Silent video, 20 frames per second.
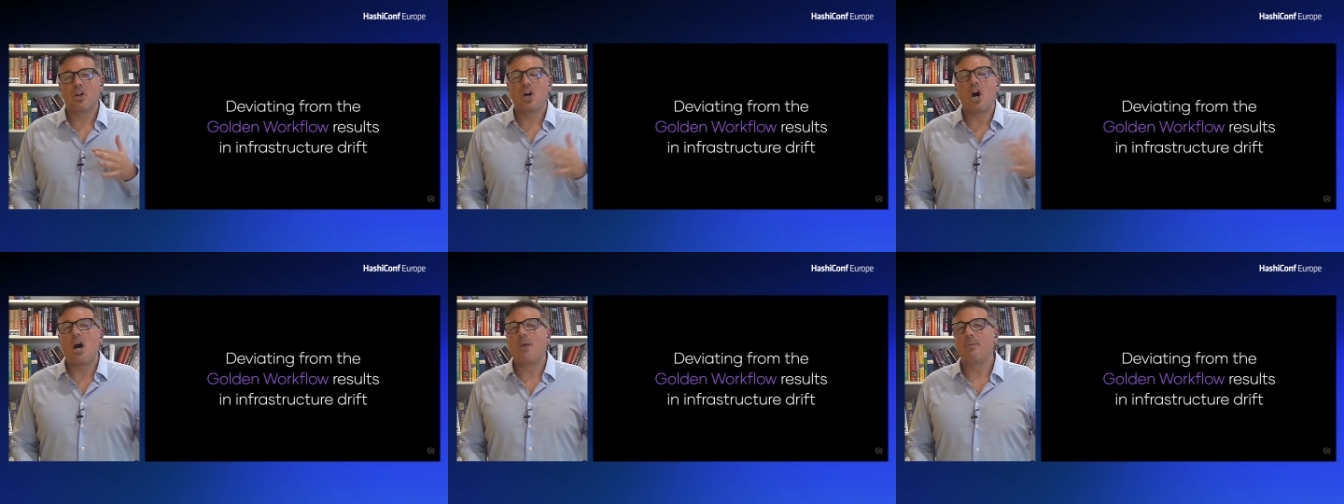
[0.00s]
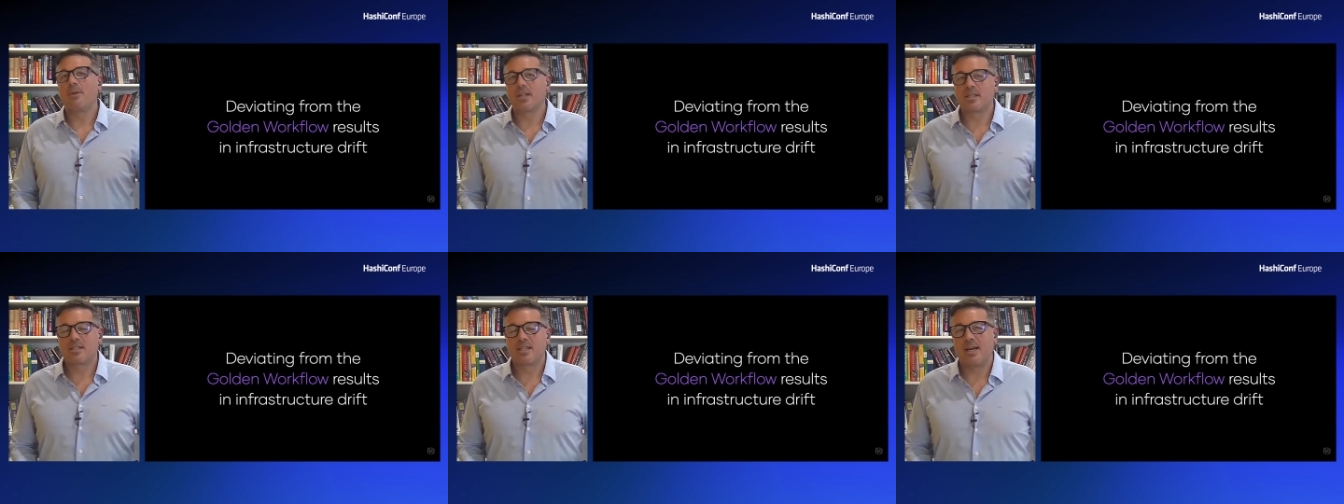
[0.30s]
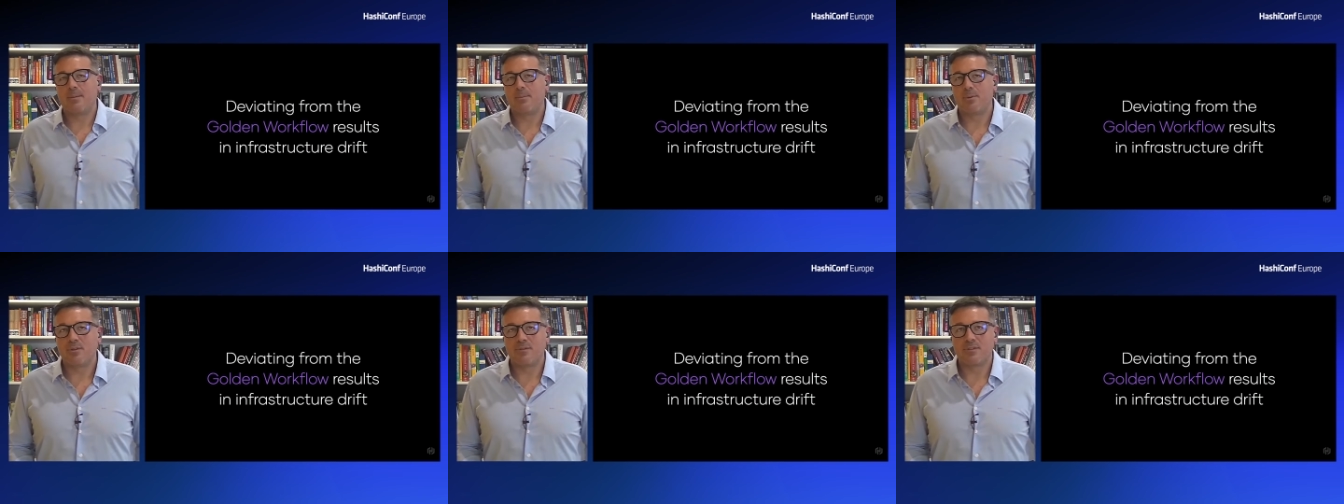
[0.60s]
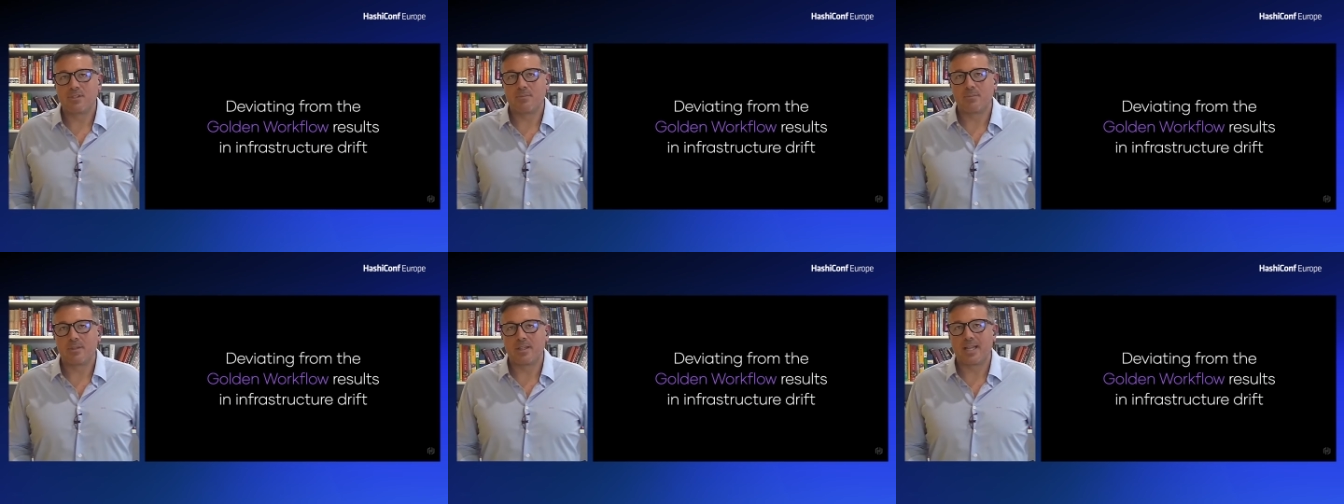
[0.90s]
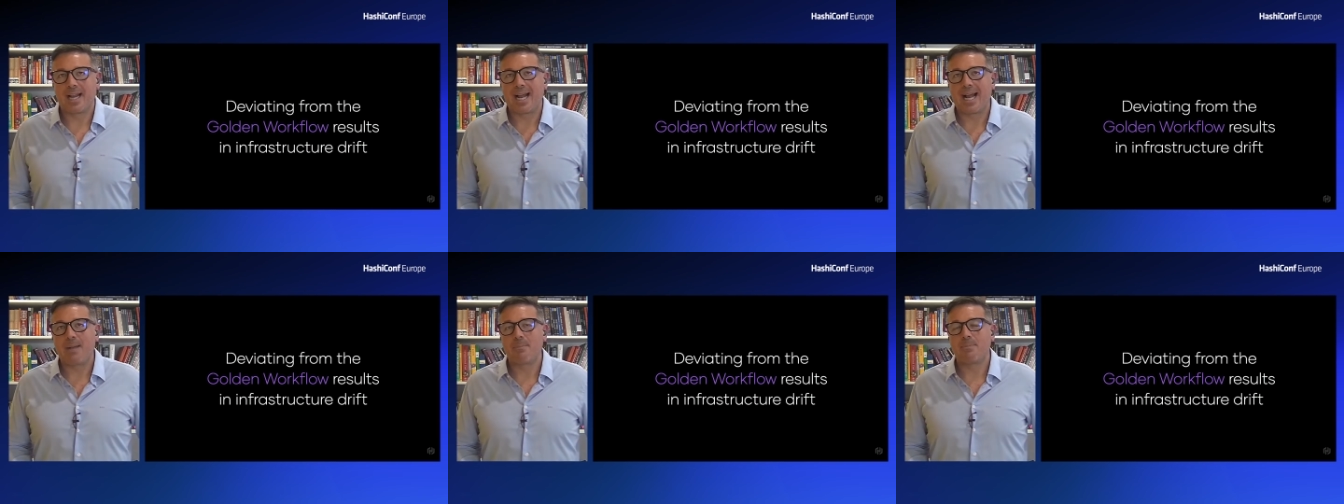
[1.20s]
common example of
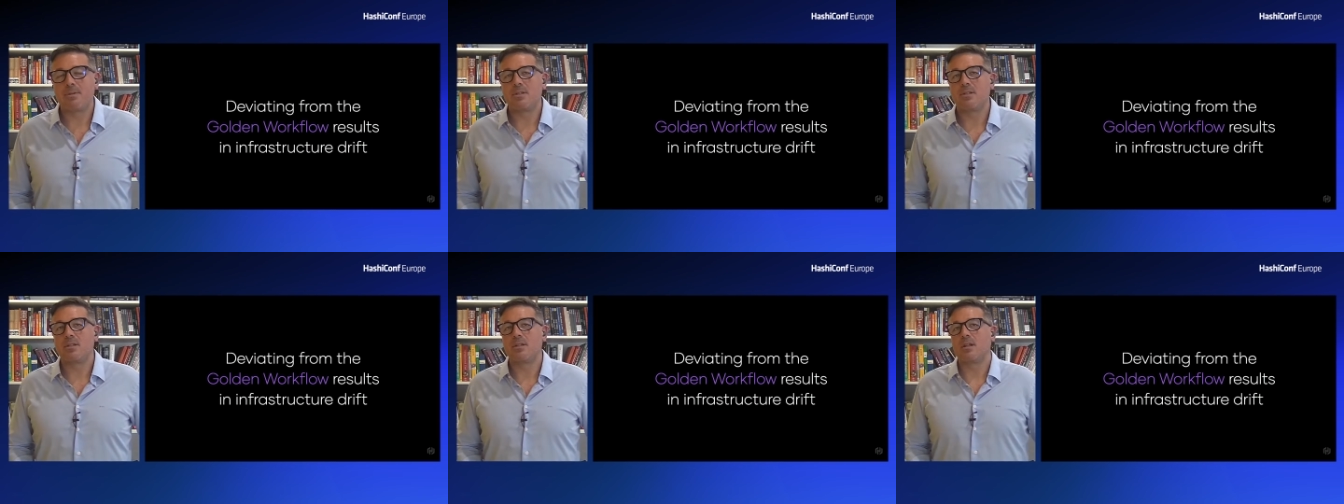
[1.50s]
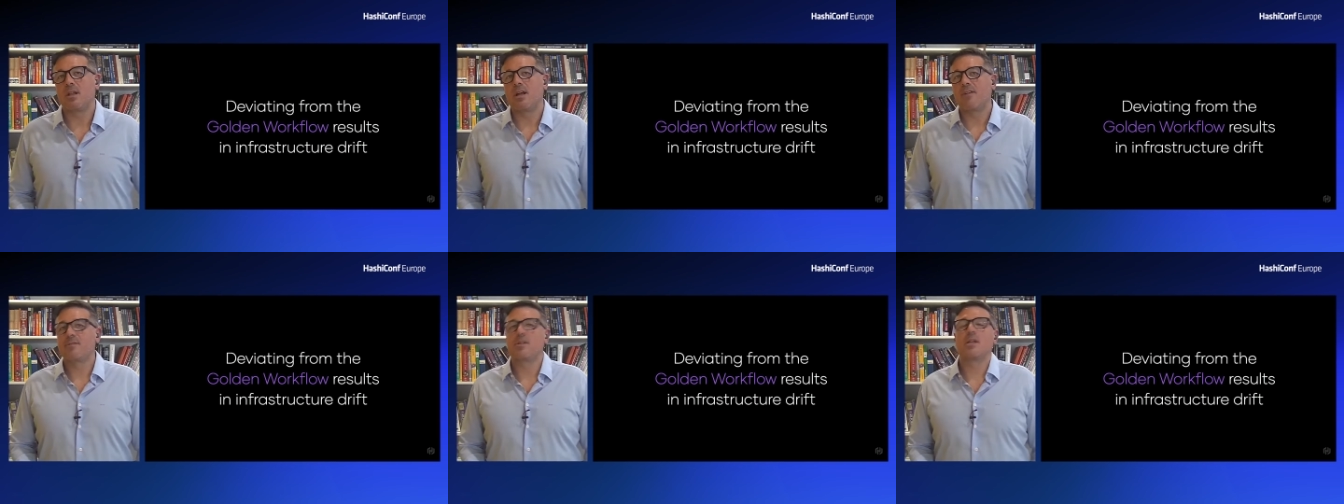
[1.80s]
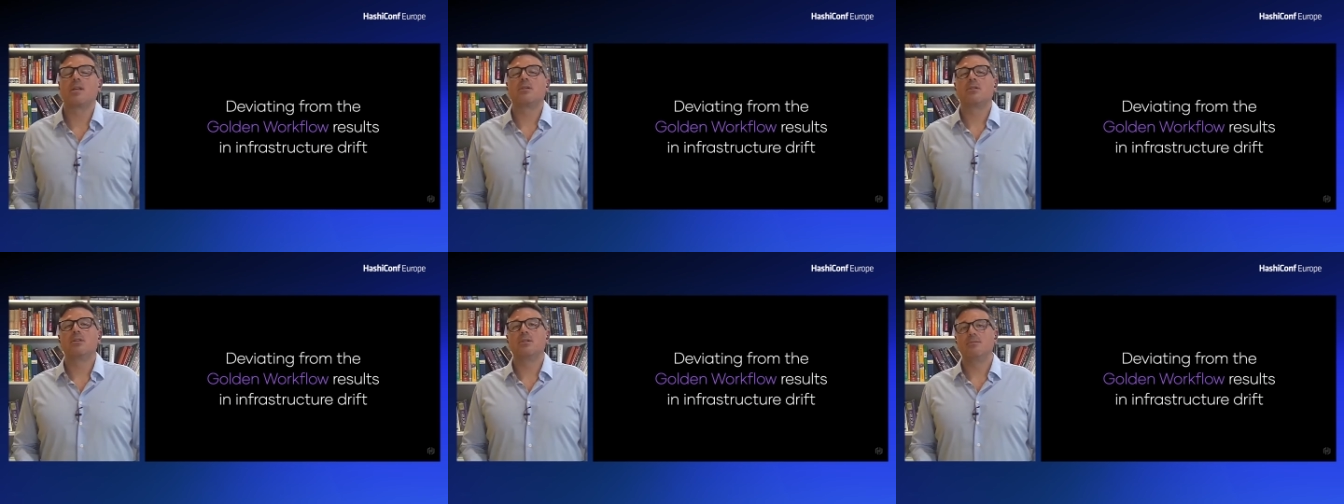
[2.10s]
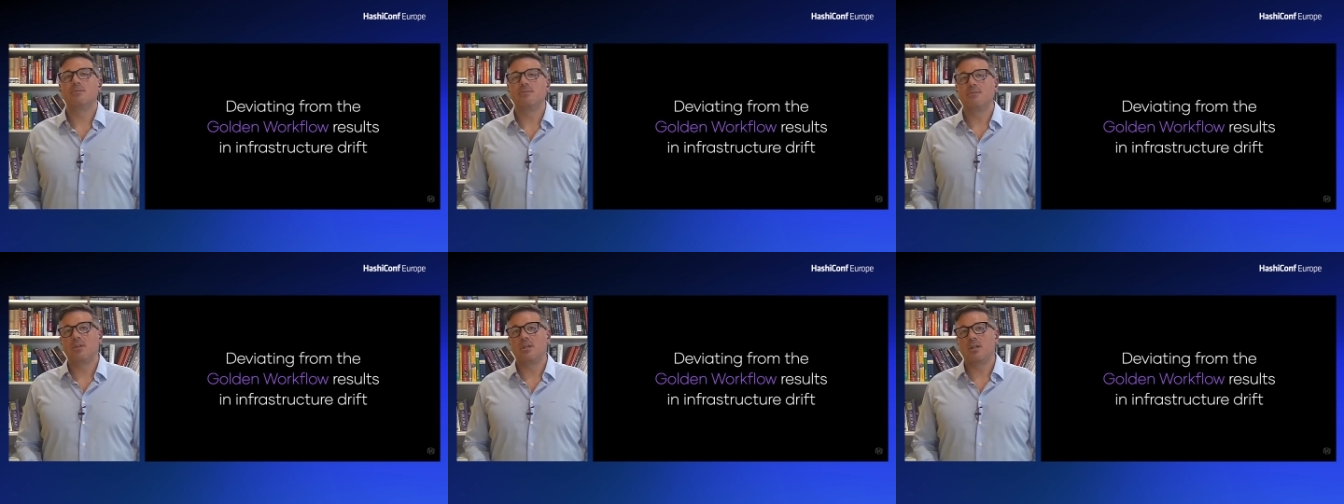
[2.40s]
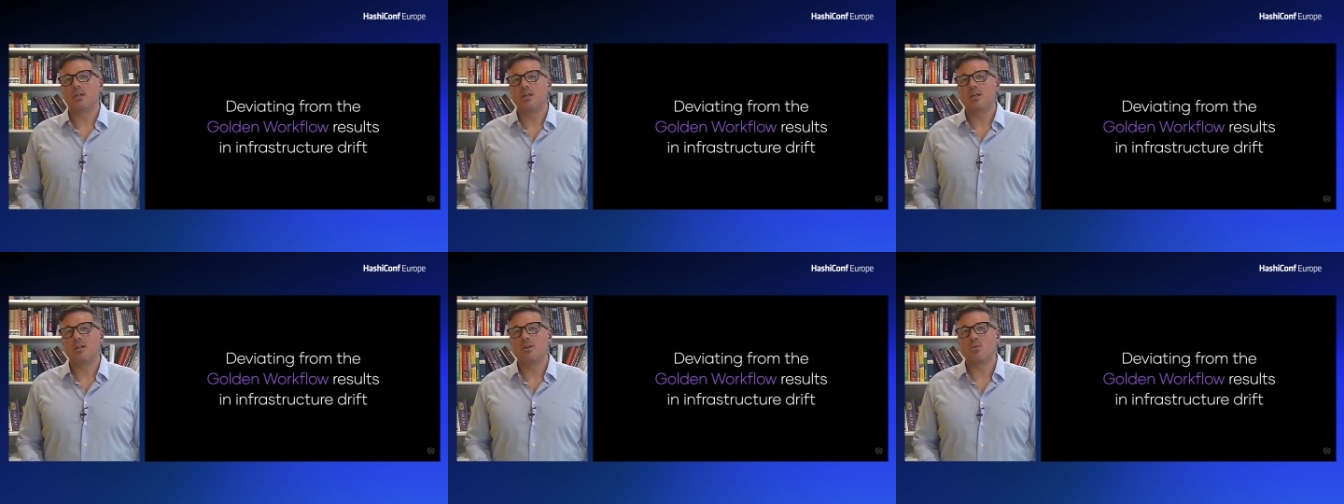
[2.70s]
something that happens in the life cycle of
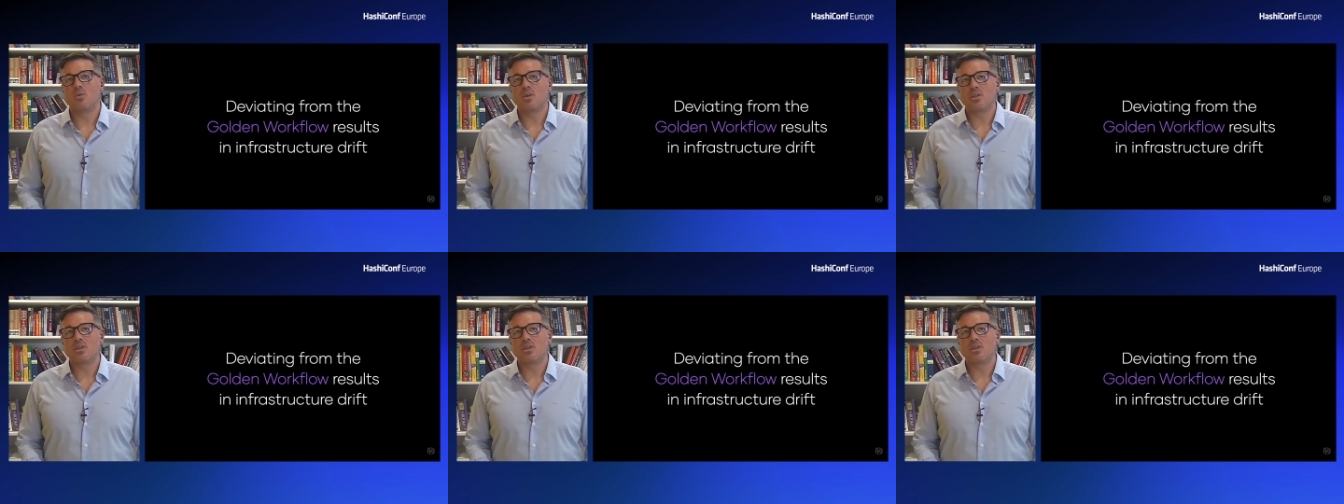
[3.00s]
uh,